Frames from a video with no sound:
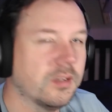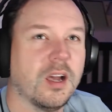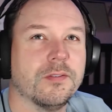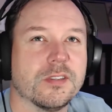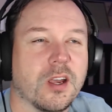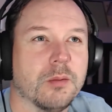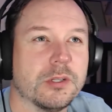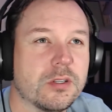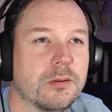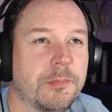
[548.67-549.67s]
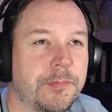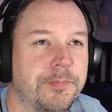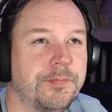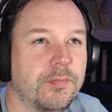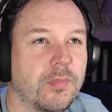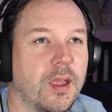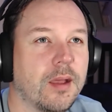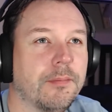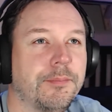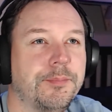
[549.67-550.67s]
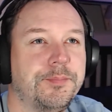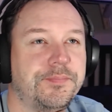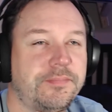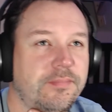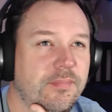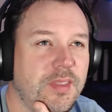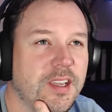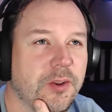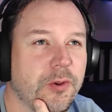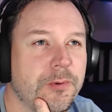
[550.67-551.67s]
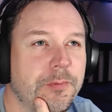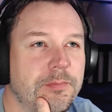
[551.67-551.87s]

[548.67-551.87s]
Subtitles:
Coffee's garbage. Yeah. Hey, Groot.